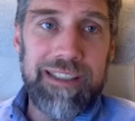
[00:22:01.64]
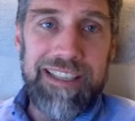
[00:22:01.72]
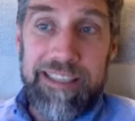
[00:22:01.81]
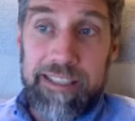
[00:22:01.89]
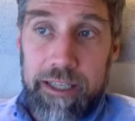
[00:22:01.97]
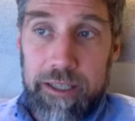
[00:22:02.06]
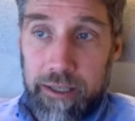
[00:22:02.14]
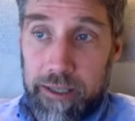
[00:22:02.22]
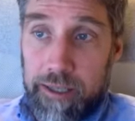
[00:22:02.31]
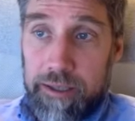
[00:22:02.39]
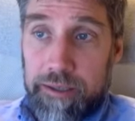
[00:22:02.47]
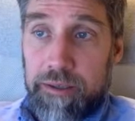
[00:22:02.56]
elite at
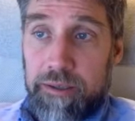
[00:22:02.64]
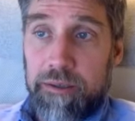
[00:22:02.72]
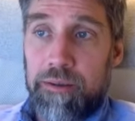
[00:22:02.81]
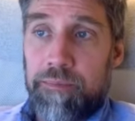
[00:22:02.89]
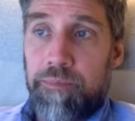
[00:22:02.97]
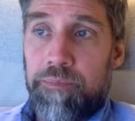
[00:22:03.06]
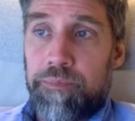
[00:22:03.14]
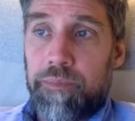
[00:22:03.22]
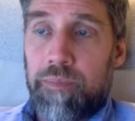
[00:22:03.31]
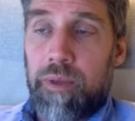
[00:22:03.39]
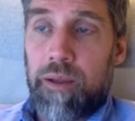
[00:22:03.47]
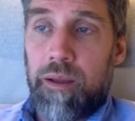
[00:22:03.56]
least.
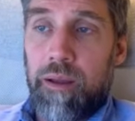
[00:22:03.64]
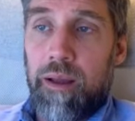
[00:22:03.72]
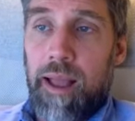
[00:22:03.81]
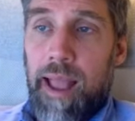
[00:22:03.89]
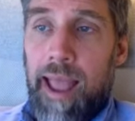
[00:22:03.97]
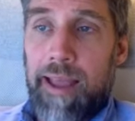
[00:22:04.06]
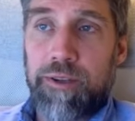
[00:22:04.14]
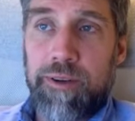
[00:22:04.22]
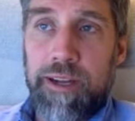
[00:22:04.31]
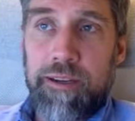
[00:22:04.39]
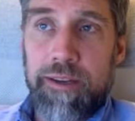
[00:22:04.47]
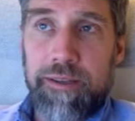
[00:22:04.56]
And you
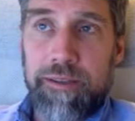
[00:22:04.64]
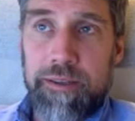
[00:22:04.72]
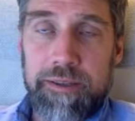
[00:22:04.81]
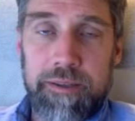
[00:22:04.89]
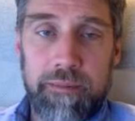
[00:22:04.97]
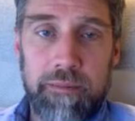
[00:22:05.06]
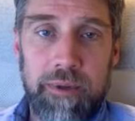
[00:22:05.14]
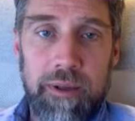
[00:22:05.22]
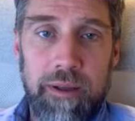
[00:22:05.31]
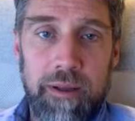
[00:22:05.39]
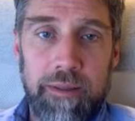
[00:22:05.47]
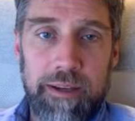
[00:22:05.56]
need a system
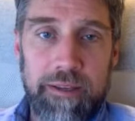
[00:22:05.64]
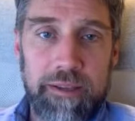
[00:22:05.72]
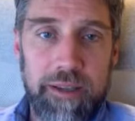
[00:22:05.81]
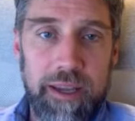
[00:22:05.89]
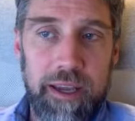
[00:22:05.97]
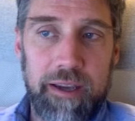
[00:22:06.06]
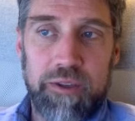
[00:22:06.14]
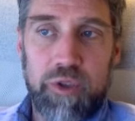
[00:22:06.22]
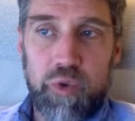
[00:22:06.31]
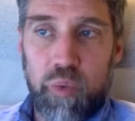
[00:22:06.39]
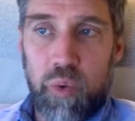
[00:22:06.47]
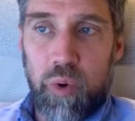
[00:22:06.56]
that is geared
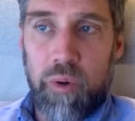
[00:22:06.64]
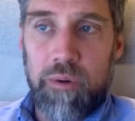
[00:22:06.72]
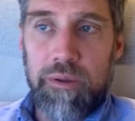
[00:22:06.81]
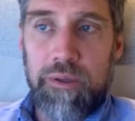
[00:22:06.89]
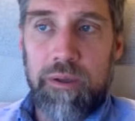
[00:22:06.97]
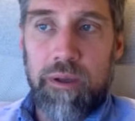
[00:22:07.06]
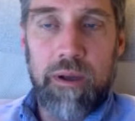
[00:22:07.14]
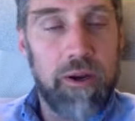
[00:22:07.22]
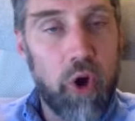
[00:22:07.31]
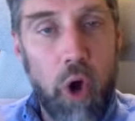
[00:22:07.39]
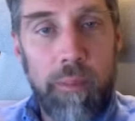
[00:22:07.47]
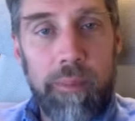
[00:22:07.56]
towards
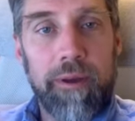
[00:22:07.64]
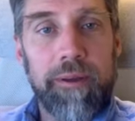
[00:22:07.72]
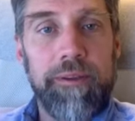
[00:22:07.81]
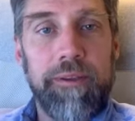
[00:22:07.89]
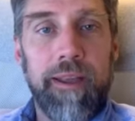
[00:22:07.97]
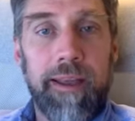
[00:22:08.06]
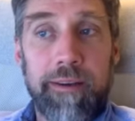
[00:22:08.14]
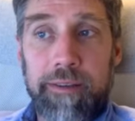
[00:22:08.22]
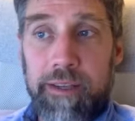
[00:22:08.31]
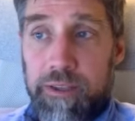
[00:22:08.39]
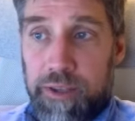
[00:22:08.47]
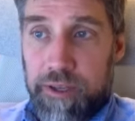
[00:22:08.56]
commerce and
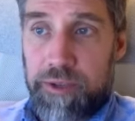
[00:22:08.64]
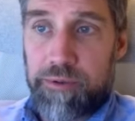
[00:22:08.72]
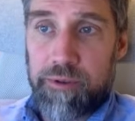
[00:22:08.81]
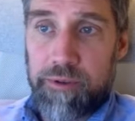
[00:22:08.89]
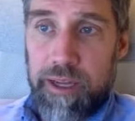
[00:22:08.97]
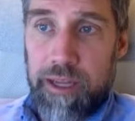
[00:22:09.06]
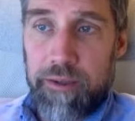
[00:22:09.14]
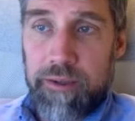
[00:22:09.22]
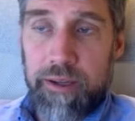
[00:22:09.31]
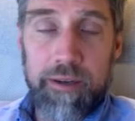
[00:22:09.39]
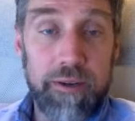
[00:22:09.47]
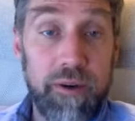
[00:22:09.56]
industrial needs.
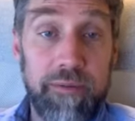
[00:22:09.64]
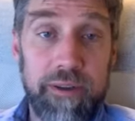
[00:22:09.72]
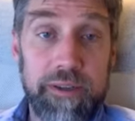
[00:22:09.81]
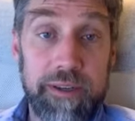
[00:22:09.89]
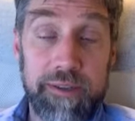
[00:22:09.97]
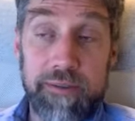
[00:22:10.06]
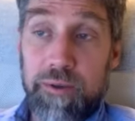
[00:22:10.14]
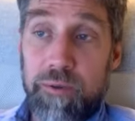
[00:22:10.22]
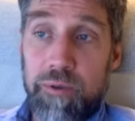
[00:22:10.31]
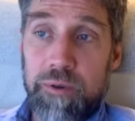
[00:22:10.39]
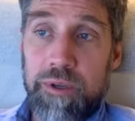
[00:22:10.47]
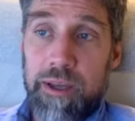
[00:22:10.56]
And universities and
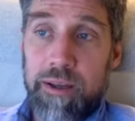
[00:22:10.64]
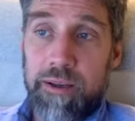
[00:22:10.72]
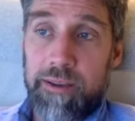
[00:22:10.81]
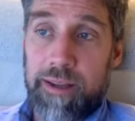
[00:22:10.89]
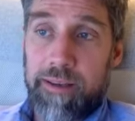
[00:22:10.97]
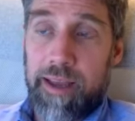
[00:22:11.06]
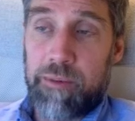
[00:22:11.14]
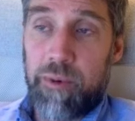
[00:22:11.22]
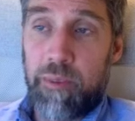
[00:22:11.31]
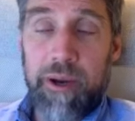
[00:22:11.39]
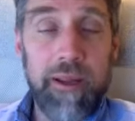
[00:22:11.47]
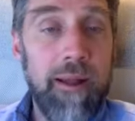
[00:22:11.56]
schools did that
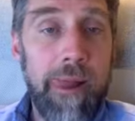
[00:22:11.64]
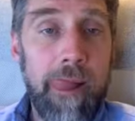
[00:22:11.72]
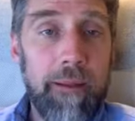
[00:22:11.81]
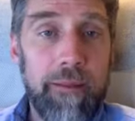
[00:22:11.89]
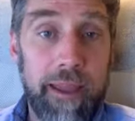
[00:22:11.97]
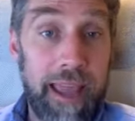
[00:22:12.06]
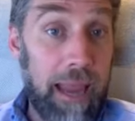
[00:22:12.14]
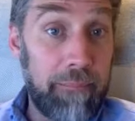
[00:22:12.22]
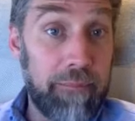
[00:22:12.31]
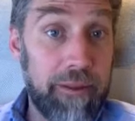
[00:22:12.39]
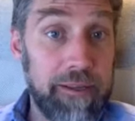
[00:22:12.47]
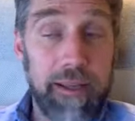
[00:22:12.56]
admirably. They
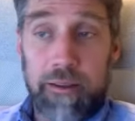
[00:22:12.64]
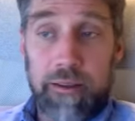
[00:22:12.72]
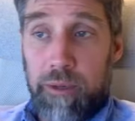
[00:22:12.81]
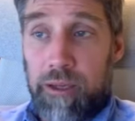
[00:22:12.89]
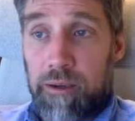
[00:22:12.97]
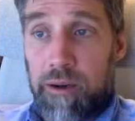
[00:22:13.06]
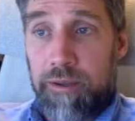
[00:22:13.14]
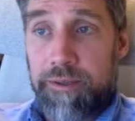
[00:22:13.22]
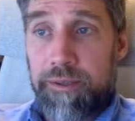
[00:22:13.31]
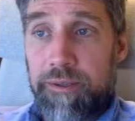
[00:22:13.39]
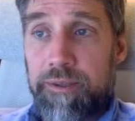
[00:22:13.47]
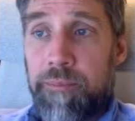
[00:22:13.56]
aimed this at the middle
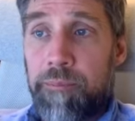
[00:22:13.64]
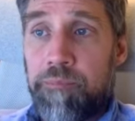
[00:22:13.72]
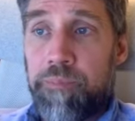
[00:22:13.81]
classes,